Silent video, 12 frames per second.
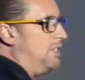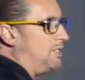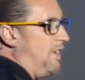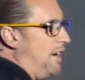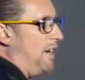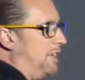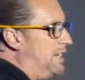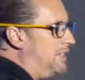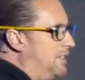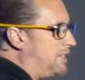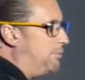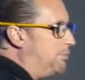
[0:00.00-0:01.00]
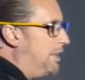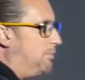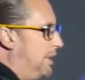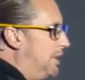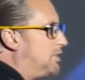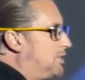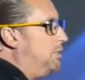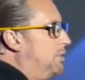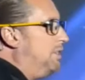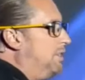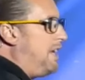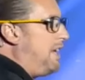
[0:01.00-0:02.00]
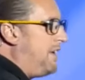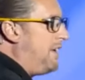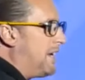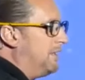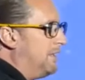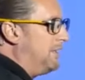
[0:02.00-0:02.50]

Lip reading: It's very easy. We will soon living in